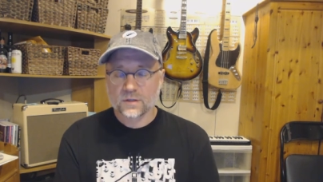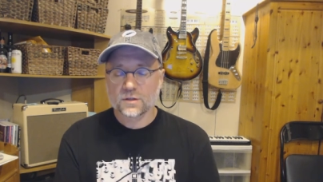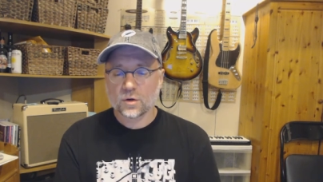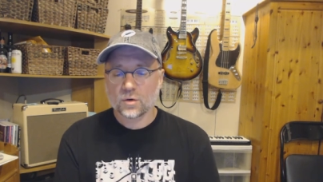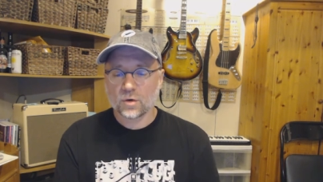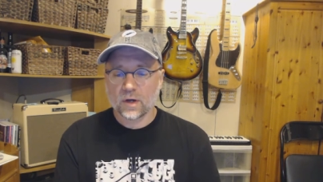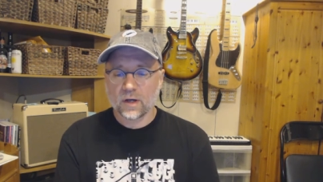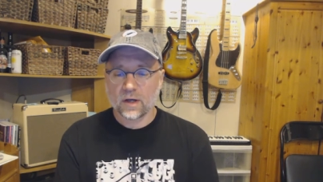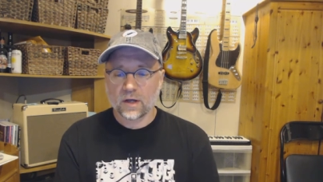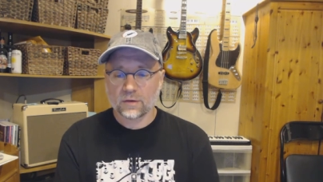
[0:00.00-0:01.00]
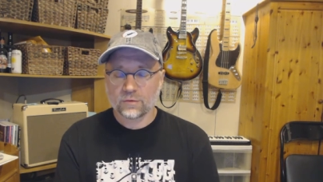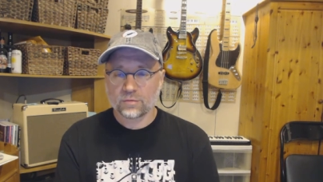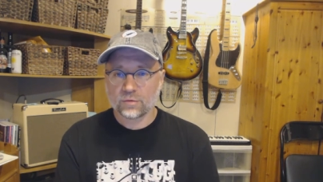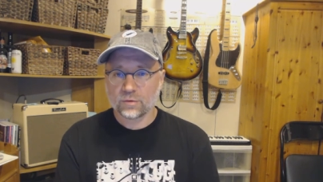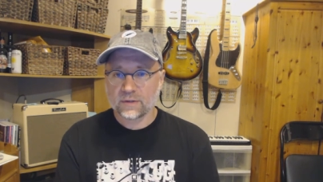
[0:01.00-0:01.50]
so uh,
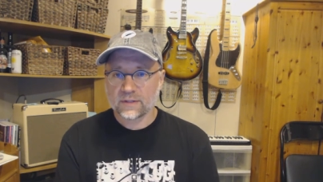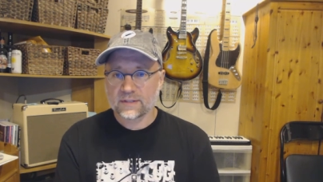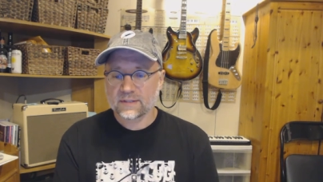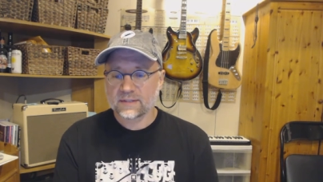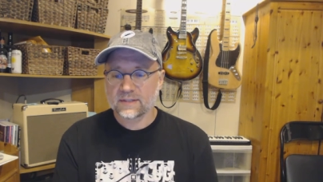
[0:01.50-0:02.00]
through this,